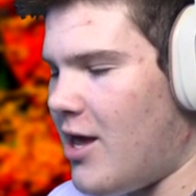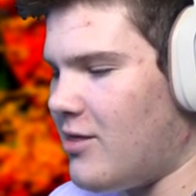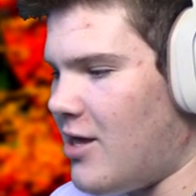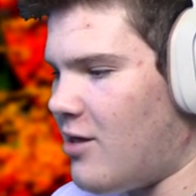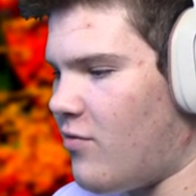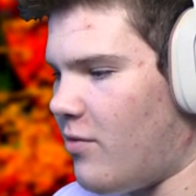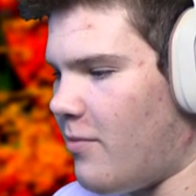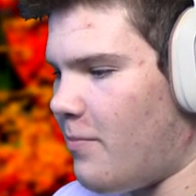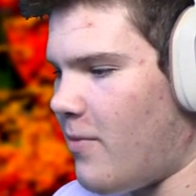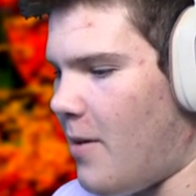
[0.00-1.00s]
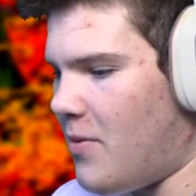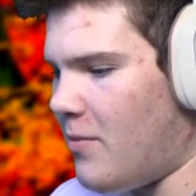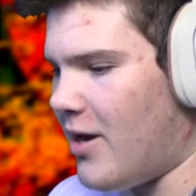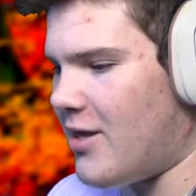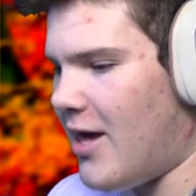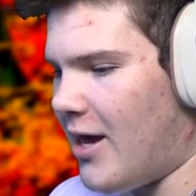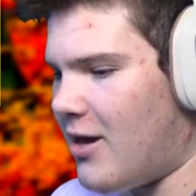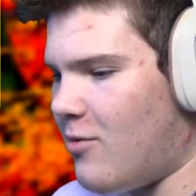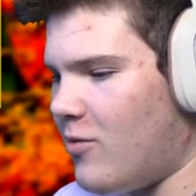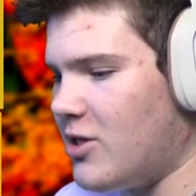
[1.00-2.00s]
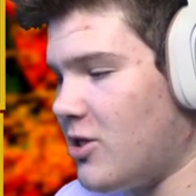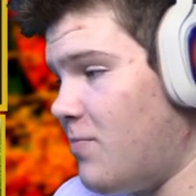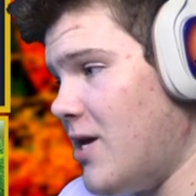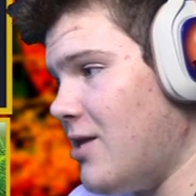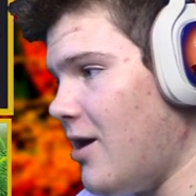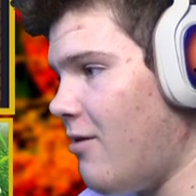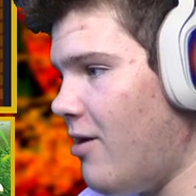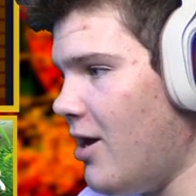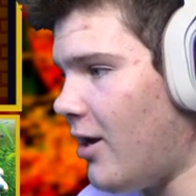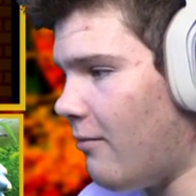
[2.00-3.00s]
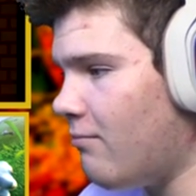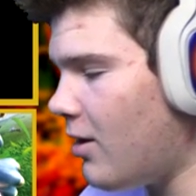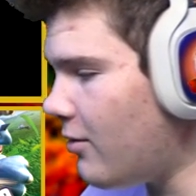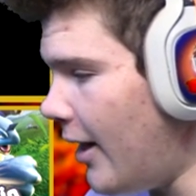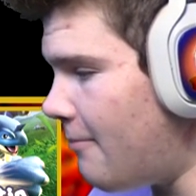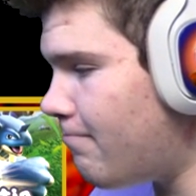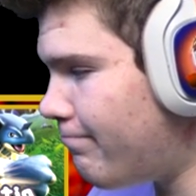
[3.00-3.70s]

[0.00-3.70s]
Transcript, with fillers: Thanks for upping my attack. We just beat Ariana. All right.